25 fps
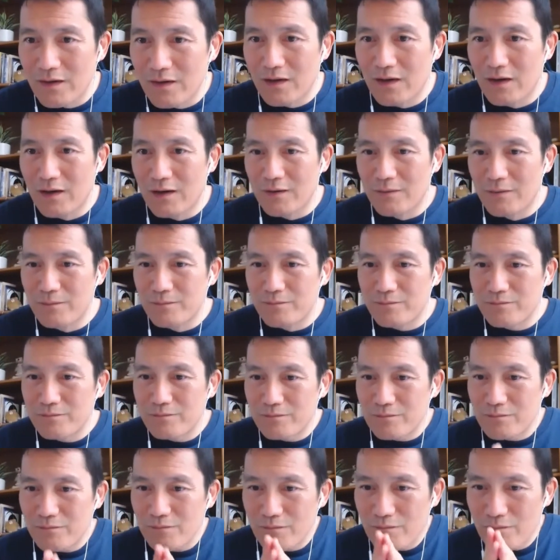Um,
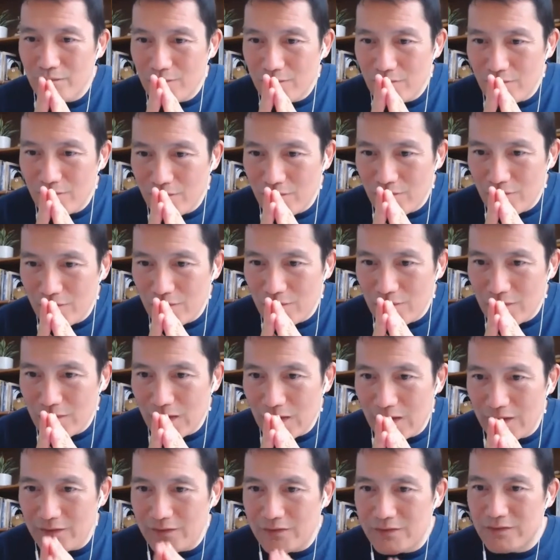
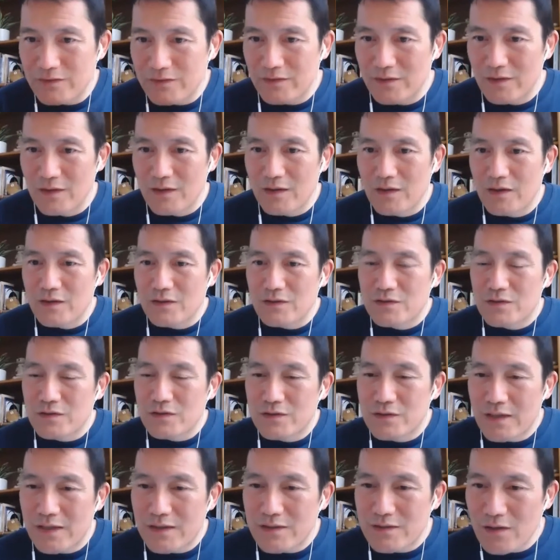Nice. So it
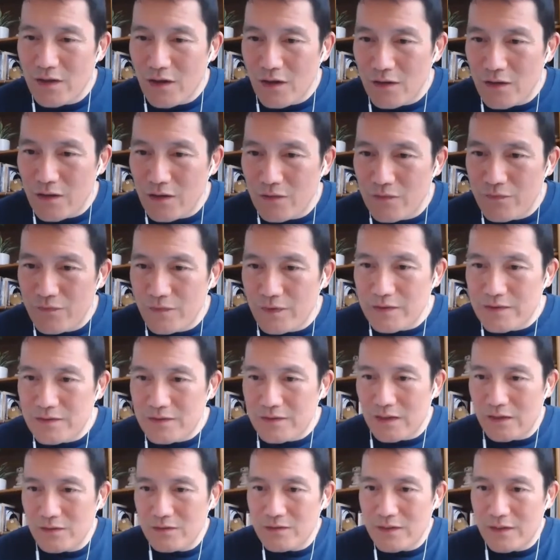says, are, if it
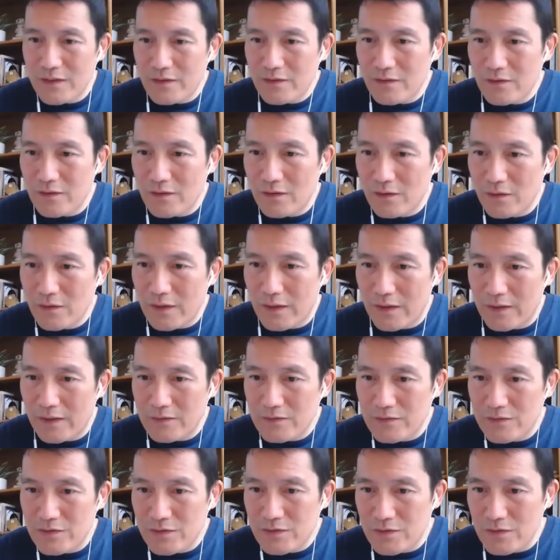sounds like, okay,
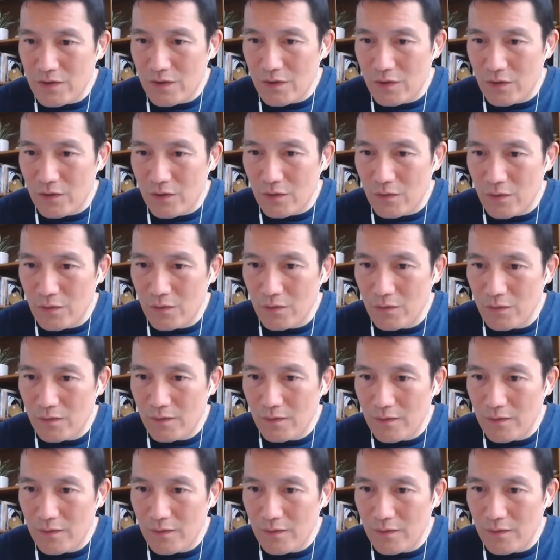so,